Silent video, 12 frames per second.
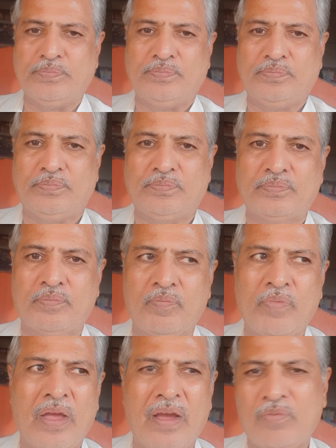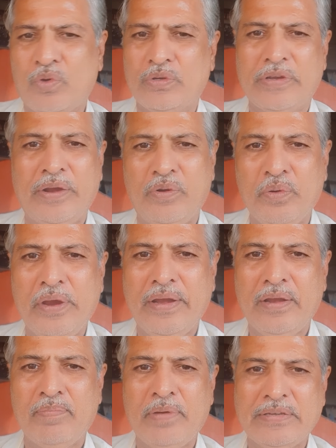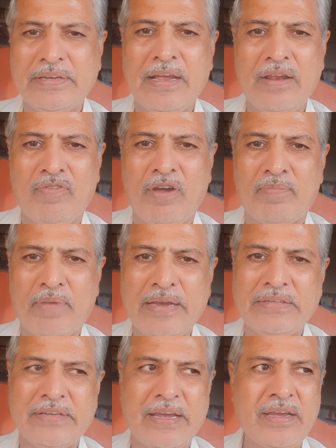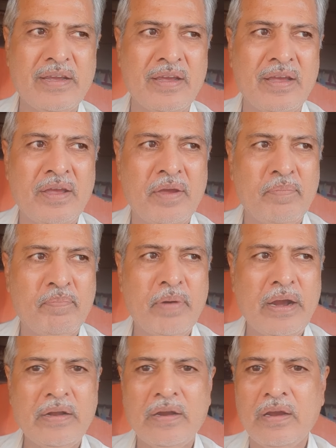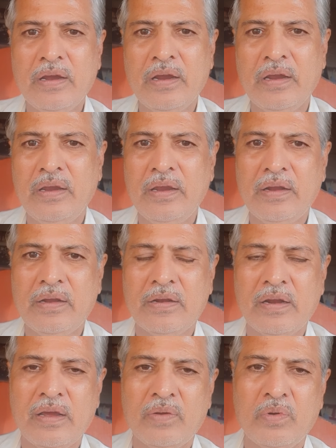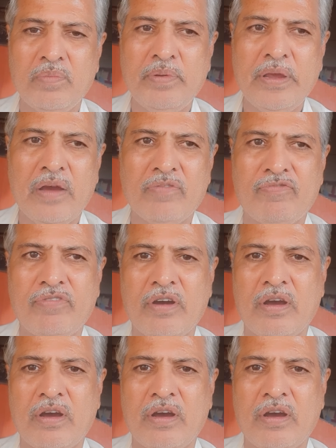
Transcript: Of course, I do it basically for my sake, but it could be of